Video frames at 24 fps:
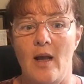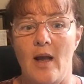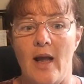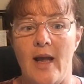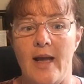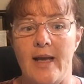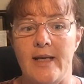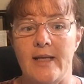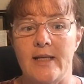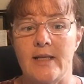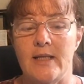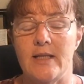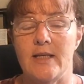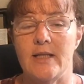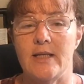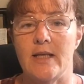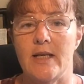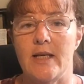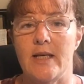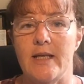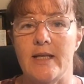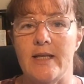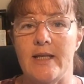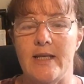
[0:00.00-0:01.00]
And
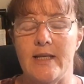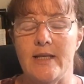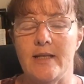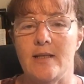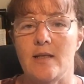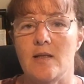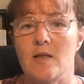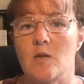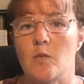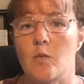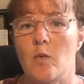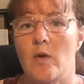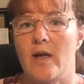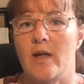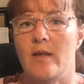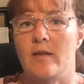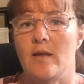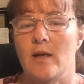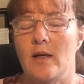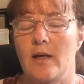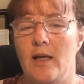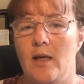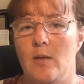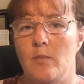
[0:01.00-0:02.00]
this is where
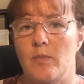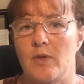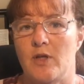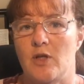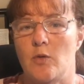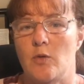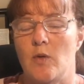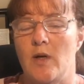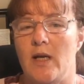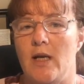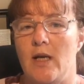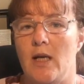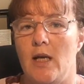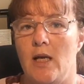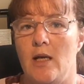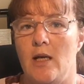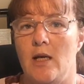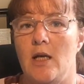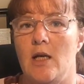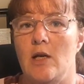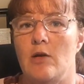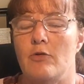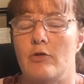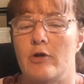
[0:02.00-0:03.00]
the link between
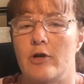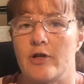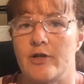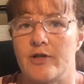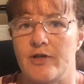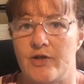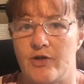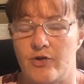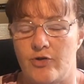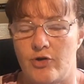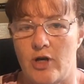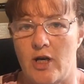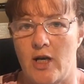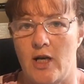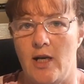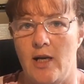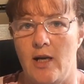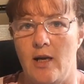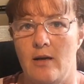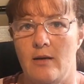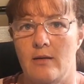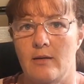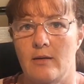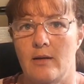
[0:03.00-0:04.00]
India and
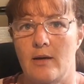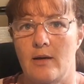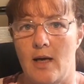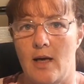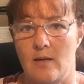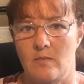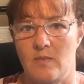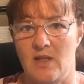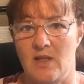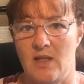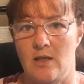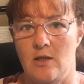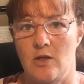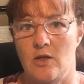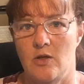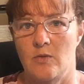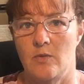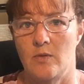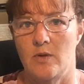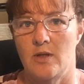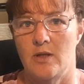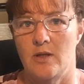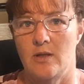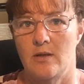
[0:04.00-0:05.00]
Australia comes into
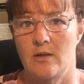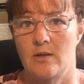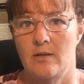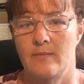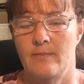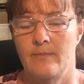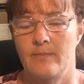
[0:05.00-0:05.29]
it.